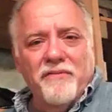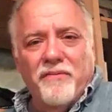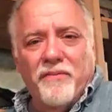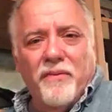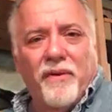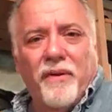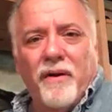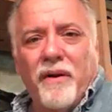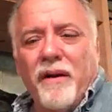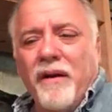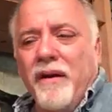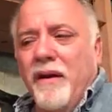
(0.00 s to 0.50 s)

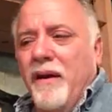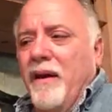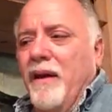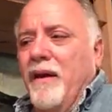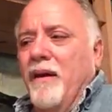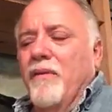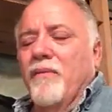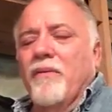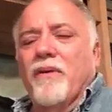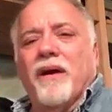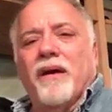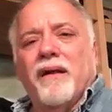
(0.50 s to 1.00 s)
for.
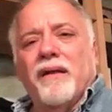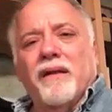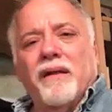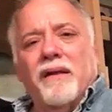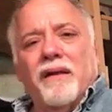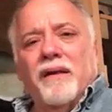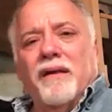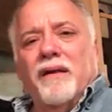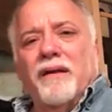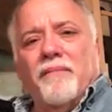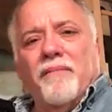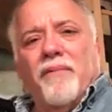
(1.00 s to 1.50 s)
Well,
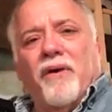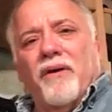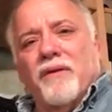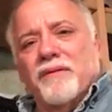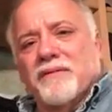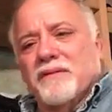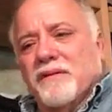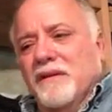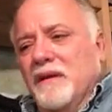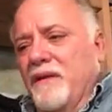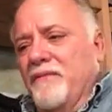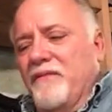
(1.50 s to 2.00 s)

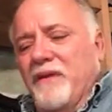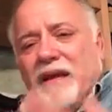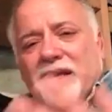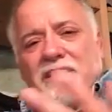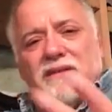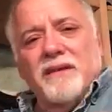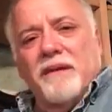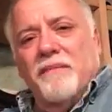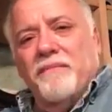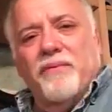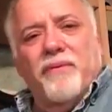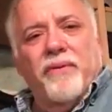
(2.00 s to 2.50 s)
Morris Levy at
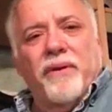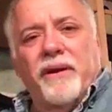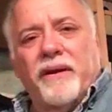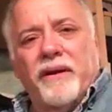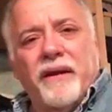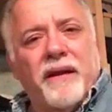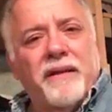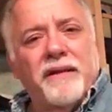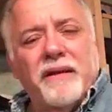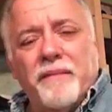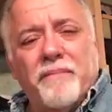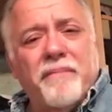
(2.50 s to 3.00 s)
some point,
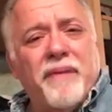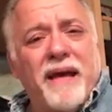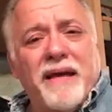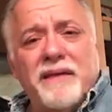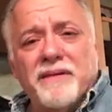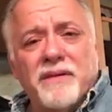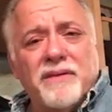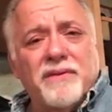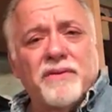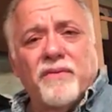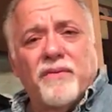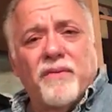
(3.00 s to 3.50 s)
I think,
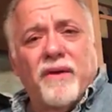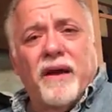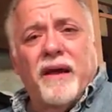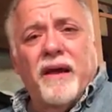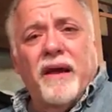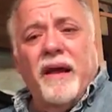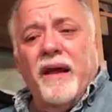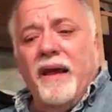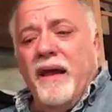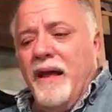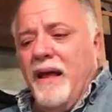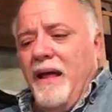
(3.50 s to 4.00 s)
passes away.